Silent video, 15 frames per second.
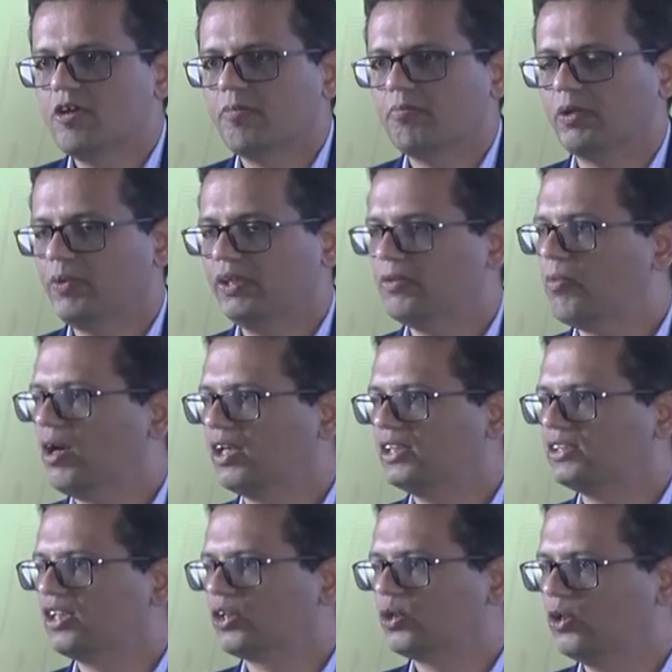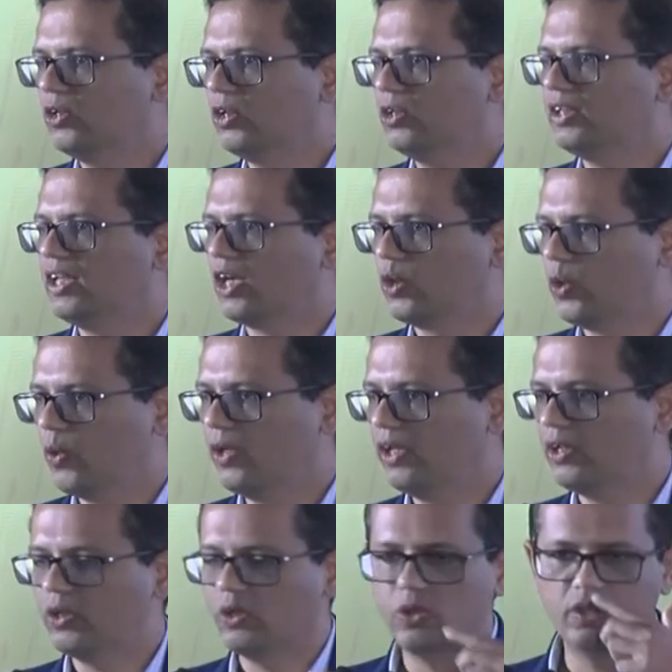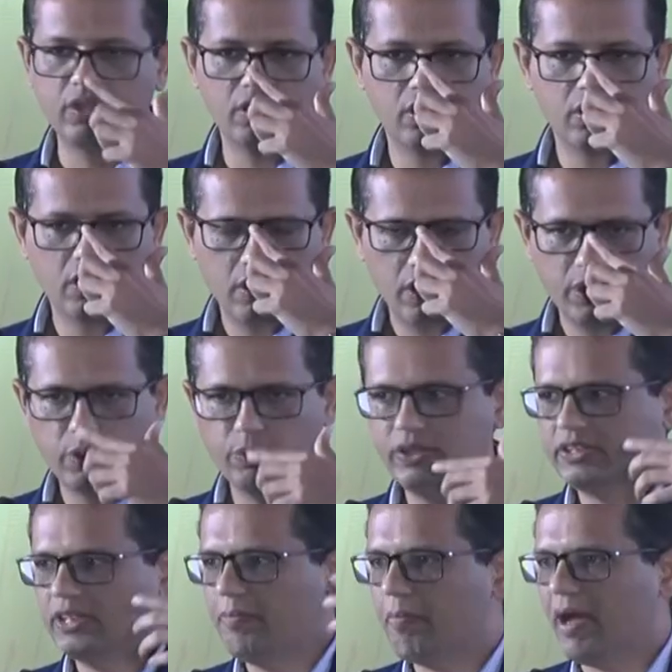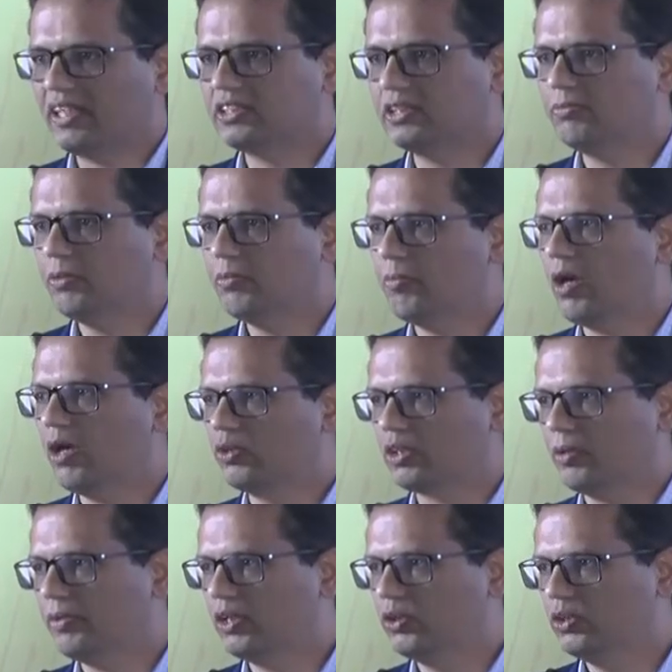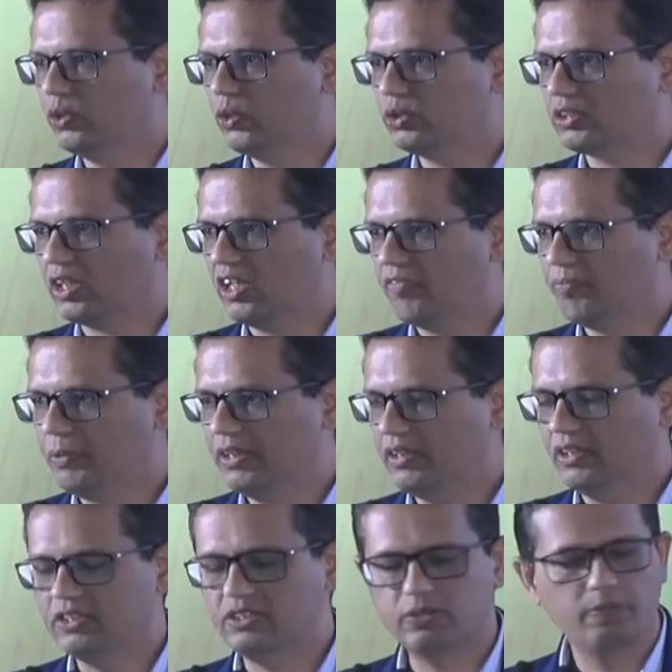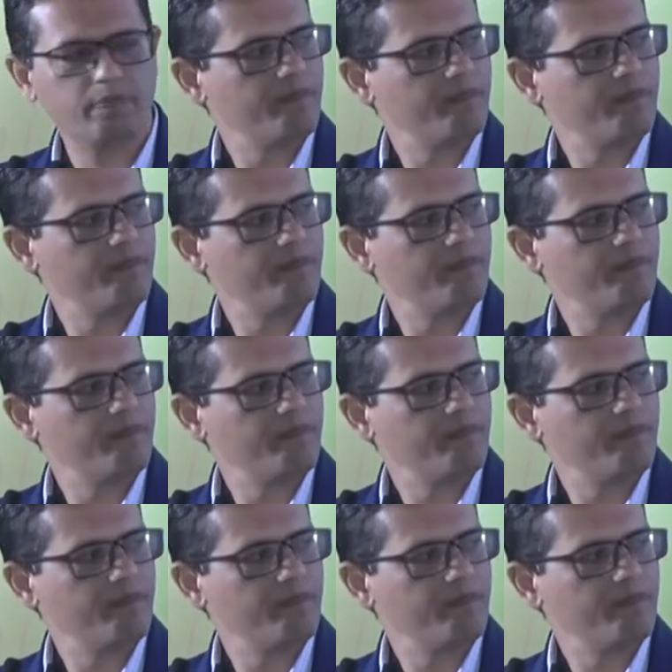but when the markets are good, they're going good, you will see maximum amount coming in those kind of periods.